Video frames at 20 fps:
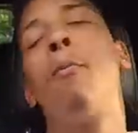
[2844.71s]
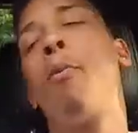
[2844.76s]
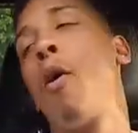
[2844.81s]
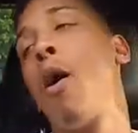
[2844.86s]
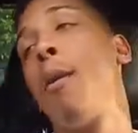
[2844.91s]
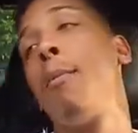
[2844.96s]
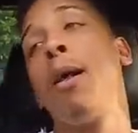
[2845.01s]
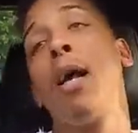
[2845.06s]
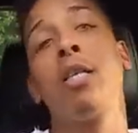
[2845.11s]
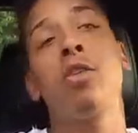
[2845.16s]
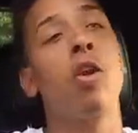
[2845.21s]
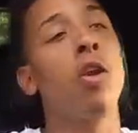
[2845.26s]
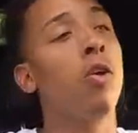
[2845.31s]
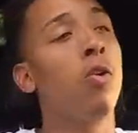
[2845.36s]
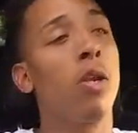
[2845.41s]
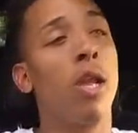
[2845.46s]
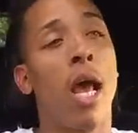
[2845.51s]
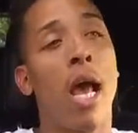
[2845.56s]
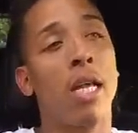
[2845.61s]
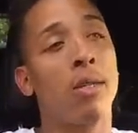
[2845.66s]
bro, I'm not trying to
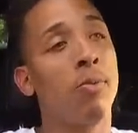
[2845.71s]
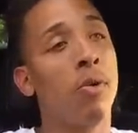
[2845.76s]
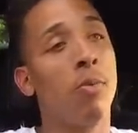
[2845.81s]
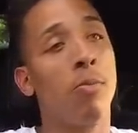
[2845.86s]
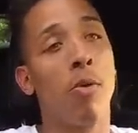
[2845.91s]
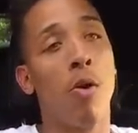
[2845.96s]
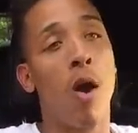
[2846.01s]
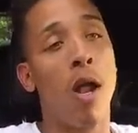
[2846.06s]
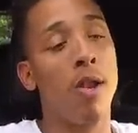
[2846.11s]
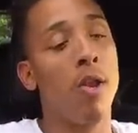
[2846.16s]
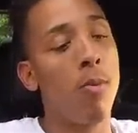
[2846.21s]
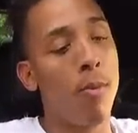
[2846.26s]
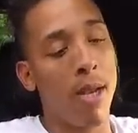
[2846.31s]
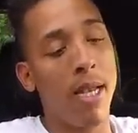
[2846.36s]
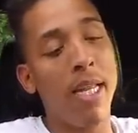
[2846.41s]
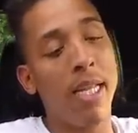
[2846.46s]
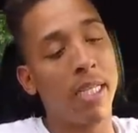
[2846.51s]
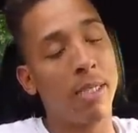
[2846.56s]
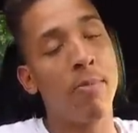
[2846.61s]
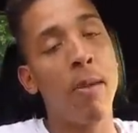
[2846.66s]
go to the hospital, bro. I know my
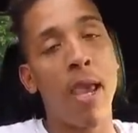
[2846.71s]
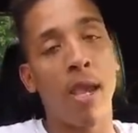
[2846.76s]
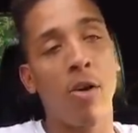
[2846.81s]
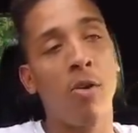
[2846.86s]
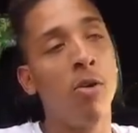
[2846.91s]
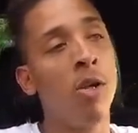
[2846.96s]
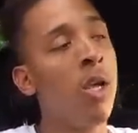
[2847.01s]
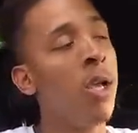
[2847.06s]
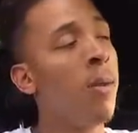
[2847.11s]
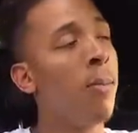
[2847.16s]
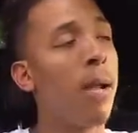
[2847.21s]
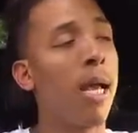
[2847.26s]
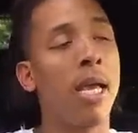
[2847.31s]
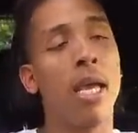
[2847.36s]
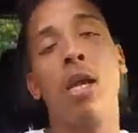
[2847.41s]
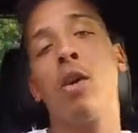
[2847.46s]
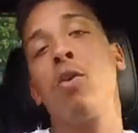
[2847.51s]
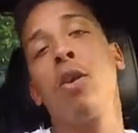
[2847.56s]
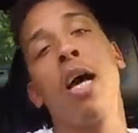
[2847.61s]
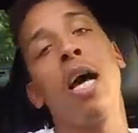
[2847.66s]
knee is mangled, but I
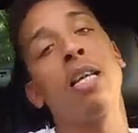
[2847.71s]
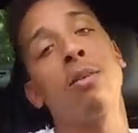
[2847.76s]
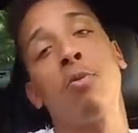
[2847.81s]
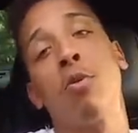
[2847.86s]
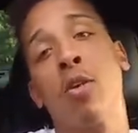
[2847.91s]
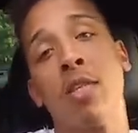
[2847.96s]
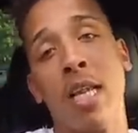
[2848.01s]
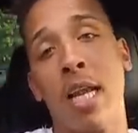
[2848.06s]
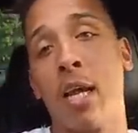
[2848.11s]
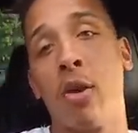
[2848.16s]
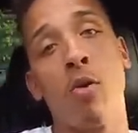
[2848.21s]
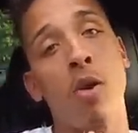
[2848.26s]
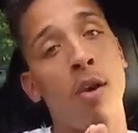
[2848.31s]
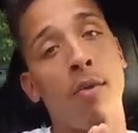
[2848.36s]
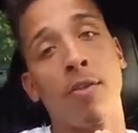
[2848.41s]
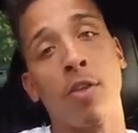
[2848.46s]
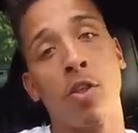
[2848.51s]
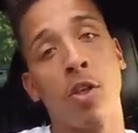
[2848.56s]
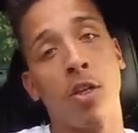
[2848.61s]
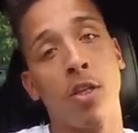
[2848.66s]
can't go to the hospital because I ain't got no
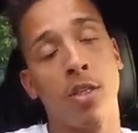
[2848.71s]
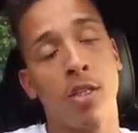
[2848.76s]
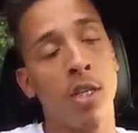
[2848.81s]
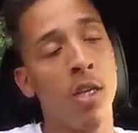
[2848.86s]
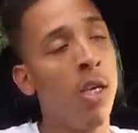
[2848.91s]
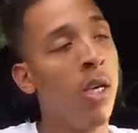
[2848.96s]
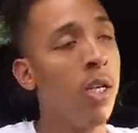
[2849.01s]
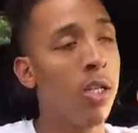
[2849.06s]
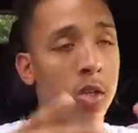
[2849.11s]
health insurance.